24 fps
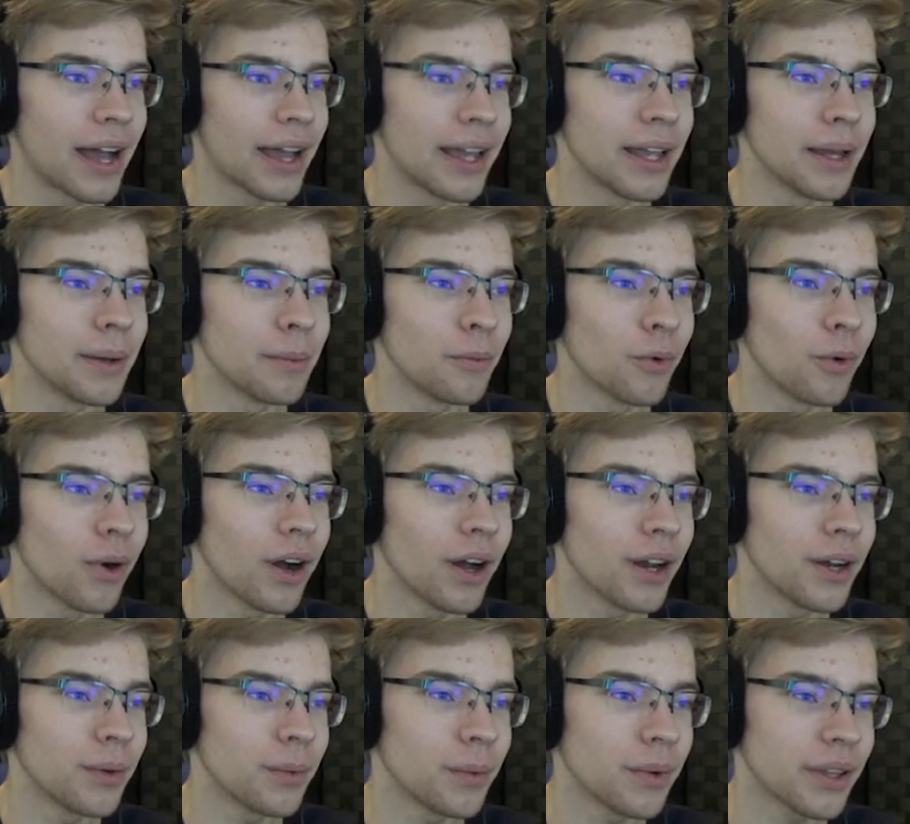I am
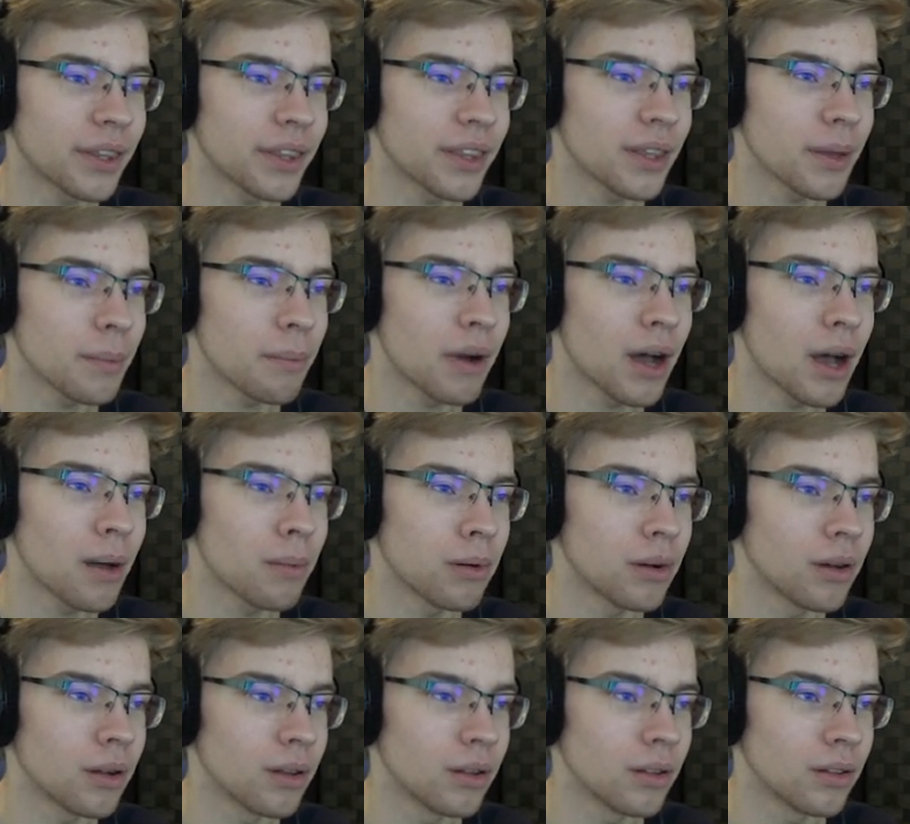one with the
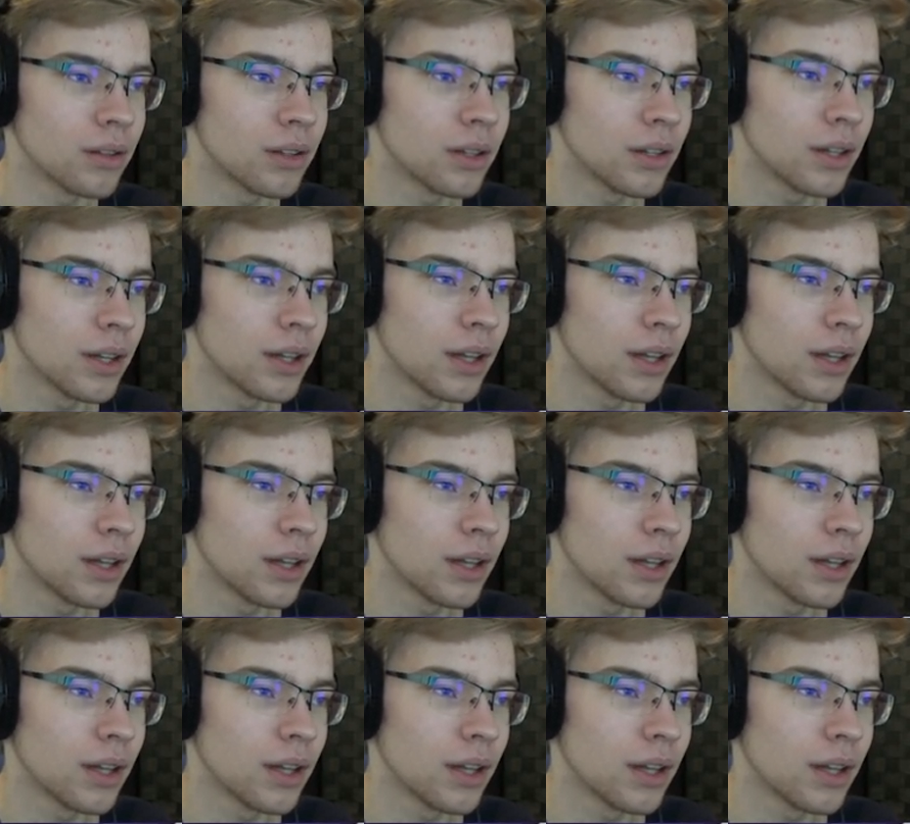bubble.